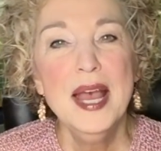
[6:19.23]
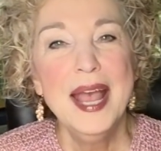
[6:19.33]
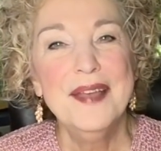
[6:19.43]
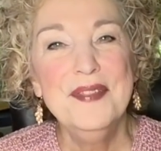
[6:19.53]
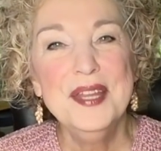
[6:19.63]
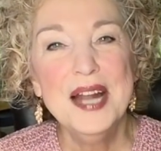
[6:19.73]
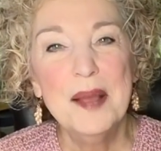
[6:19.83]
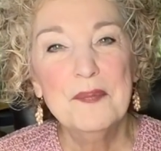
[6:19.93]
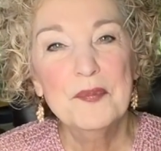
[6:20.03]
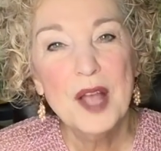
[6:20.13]
and then
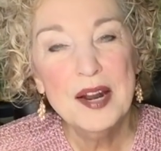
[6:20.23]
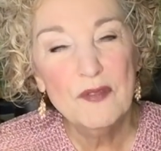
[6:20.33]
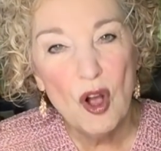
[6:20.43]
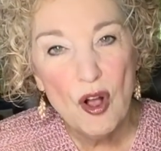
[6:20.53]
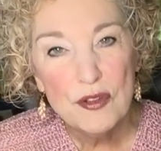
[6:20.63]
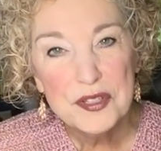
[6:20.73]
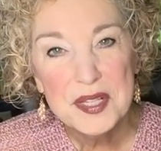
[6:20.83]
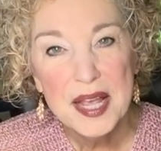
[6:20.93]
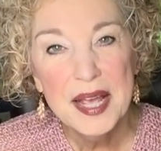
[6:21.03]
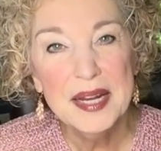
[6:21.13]
I'm kind of all
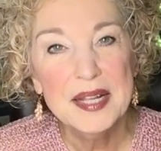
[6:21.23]
set.